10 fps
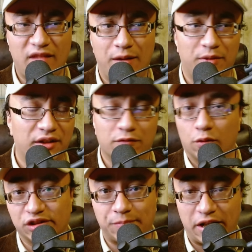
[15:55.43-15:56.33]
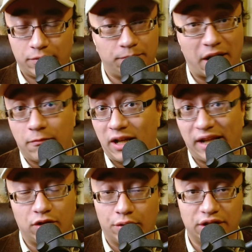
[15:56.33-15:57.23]
But of course, by by way
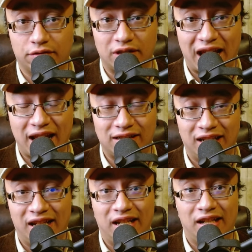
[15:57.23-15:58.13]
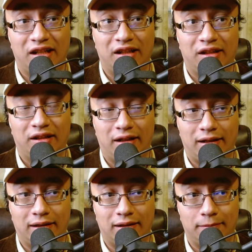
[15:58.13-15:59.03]
of going through that,
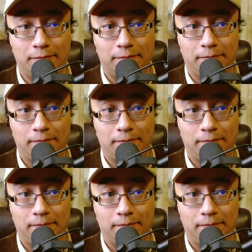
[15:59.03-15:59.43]
um,